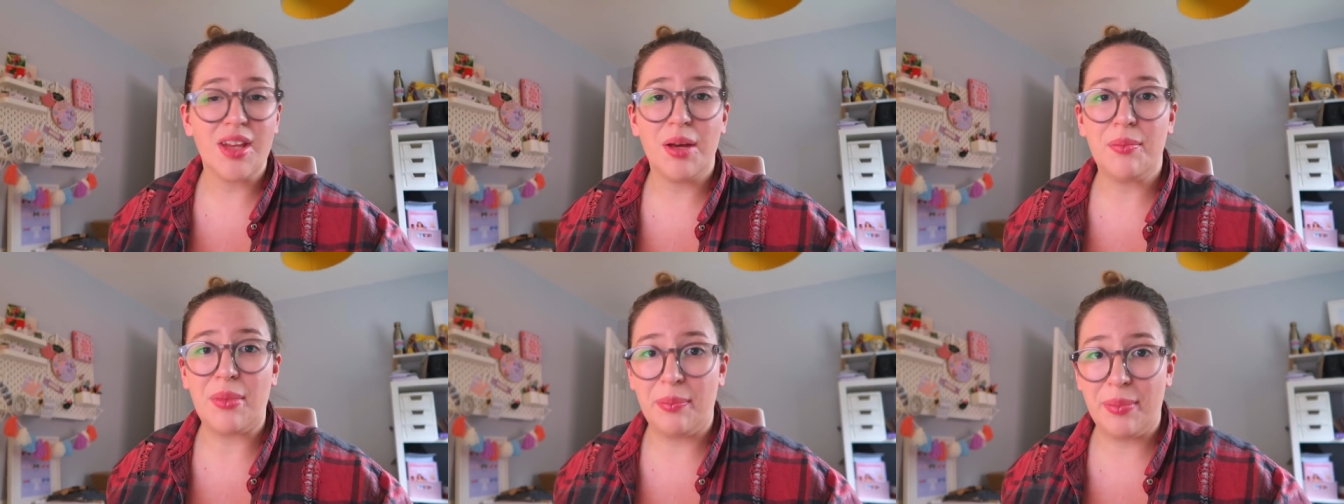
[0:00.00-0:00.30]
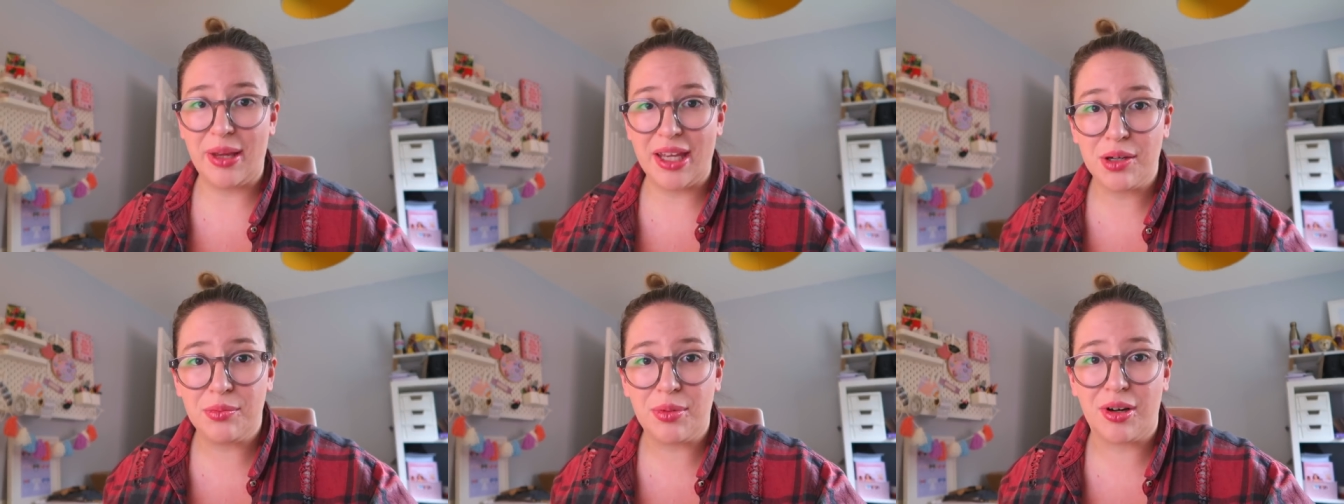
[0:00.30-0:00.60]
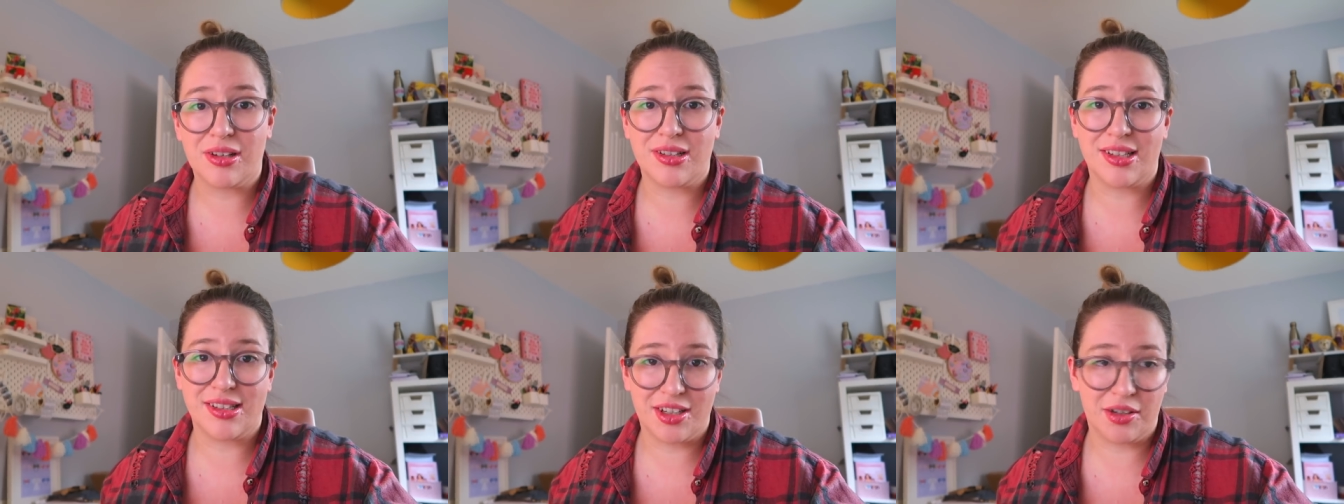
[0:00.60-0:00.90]
my P.O.
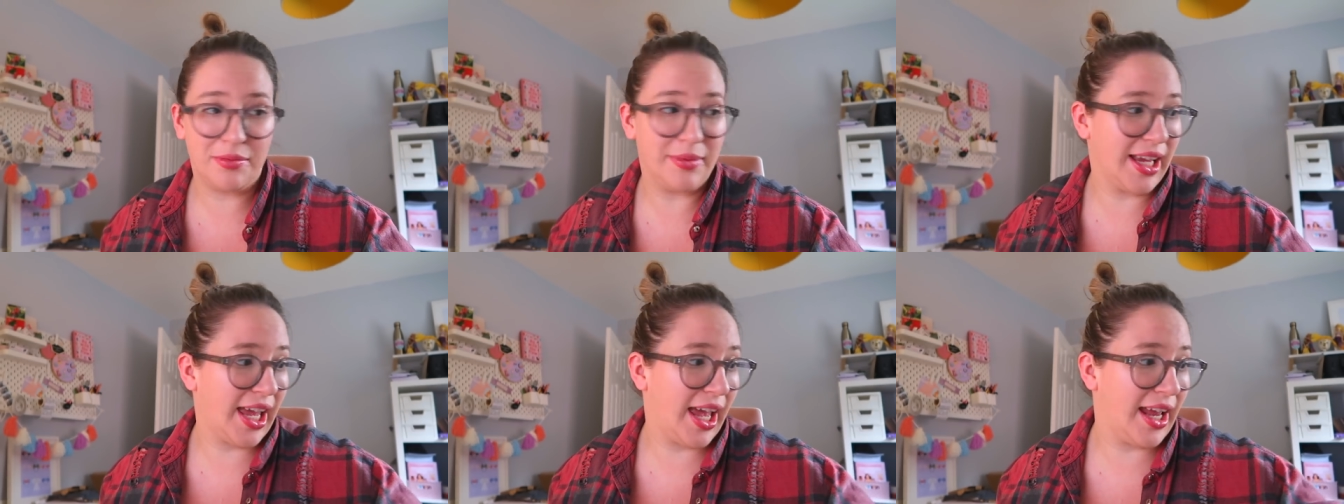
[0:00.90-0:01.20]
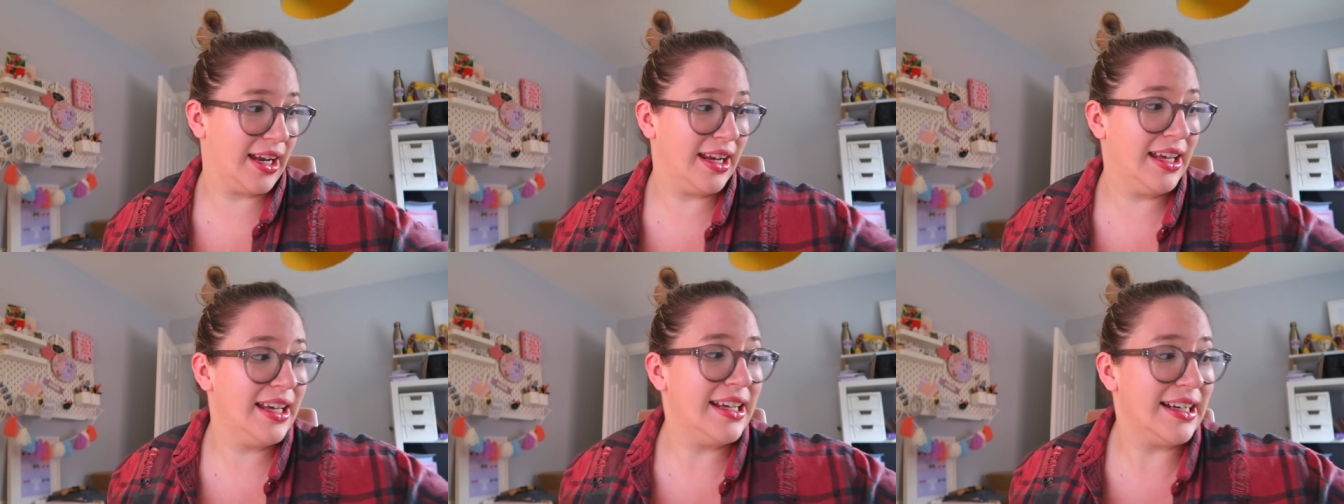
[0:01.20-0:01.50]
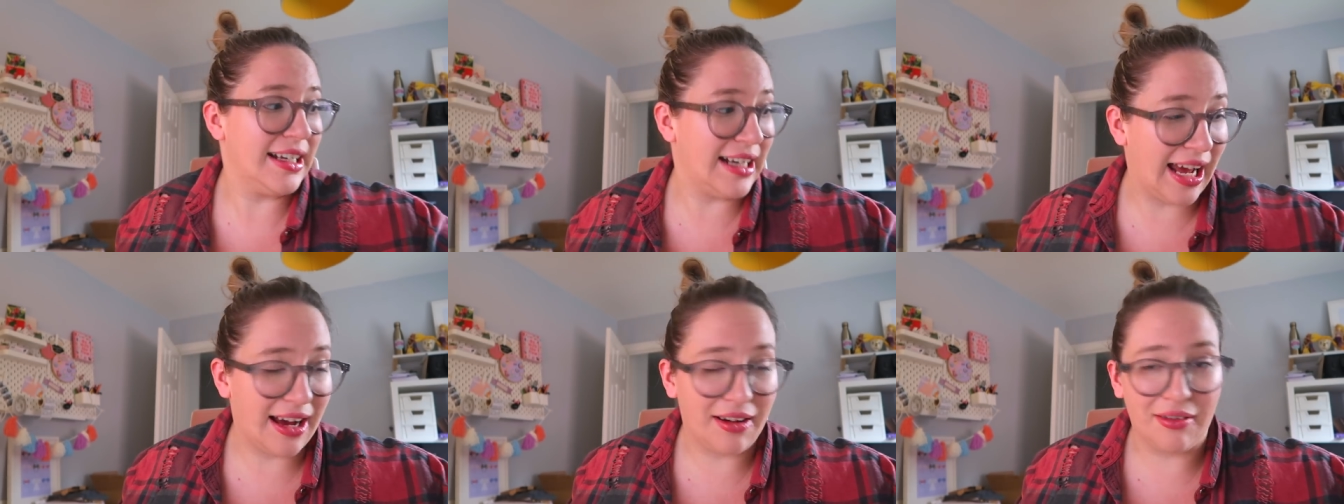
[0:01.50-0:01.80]
box has come again.
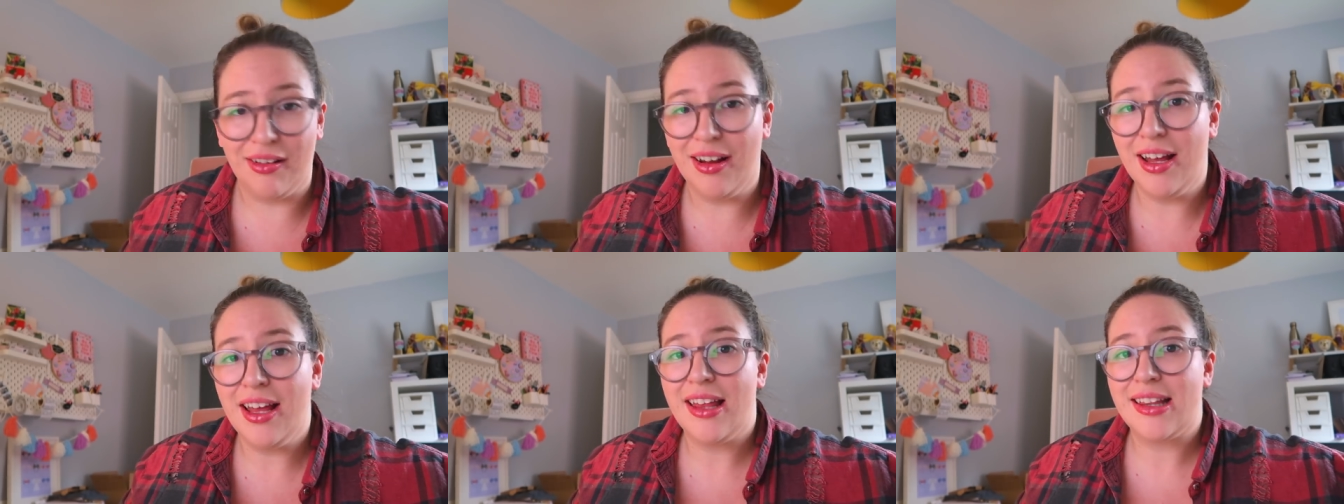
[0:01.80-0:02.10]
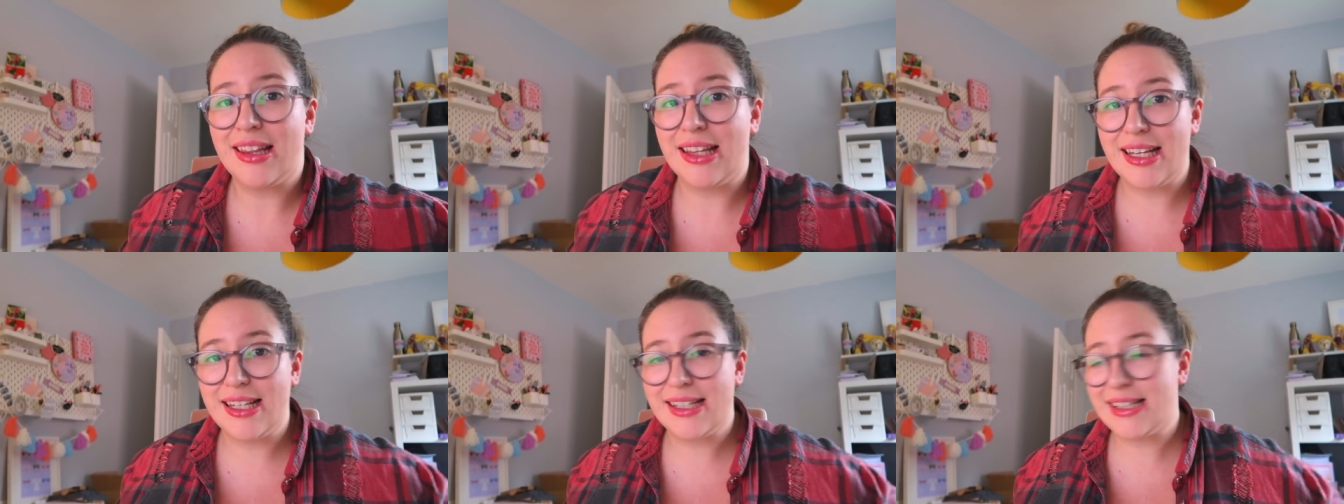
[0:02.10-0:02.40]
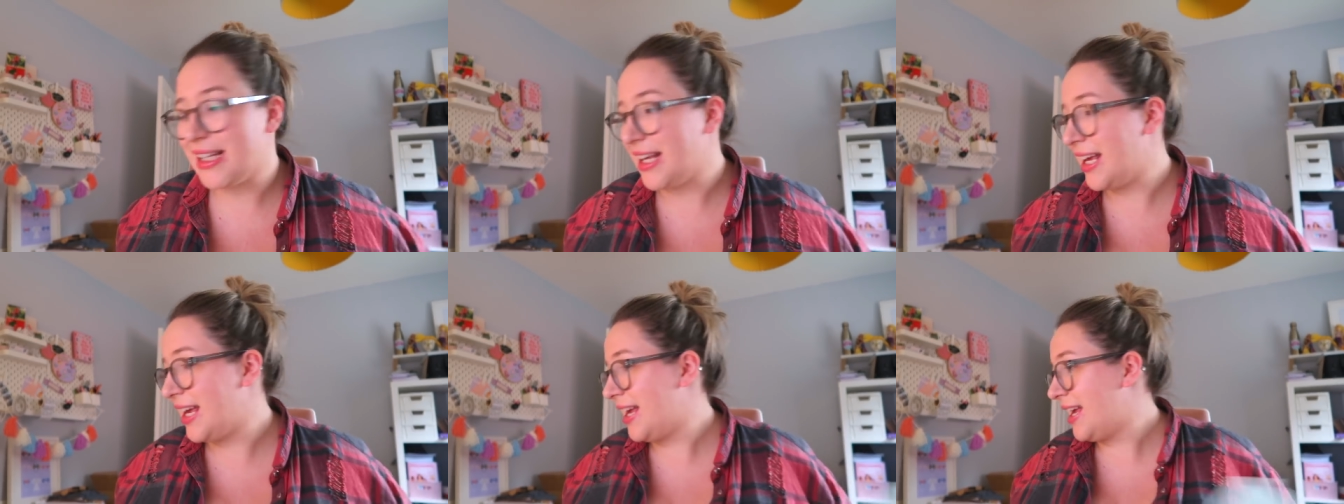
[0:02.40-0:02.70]
Now,
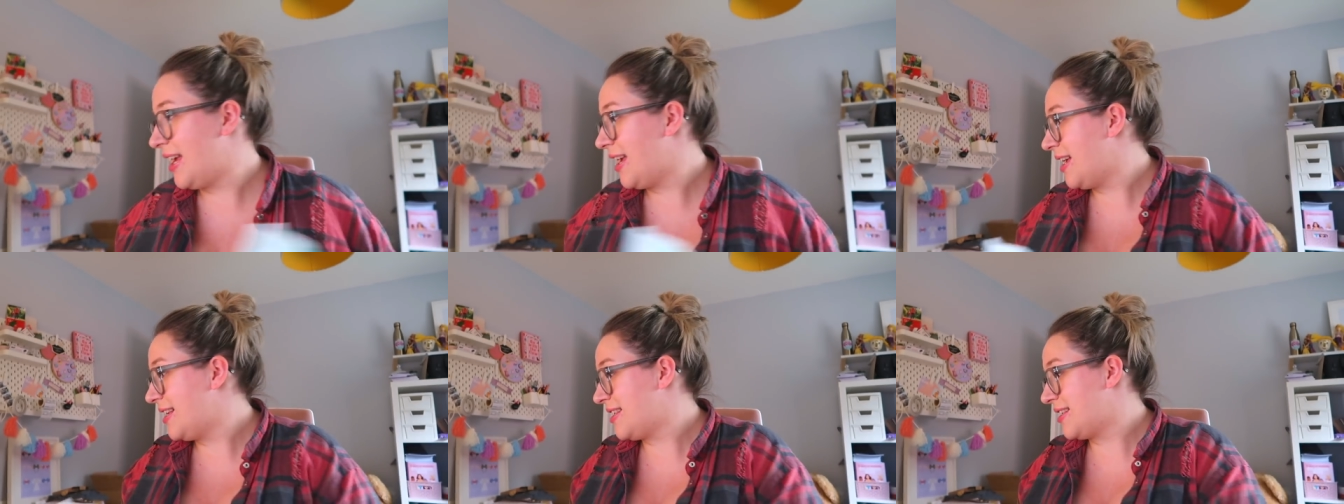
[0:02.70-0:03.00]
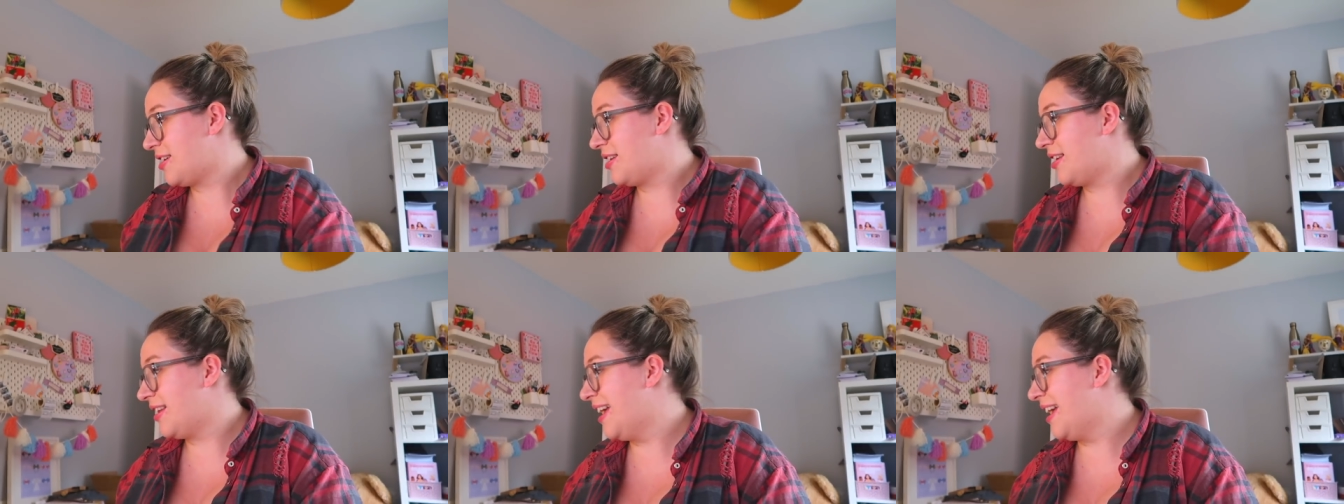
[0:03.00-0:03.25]
this is,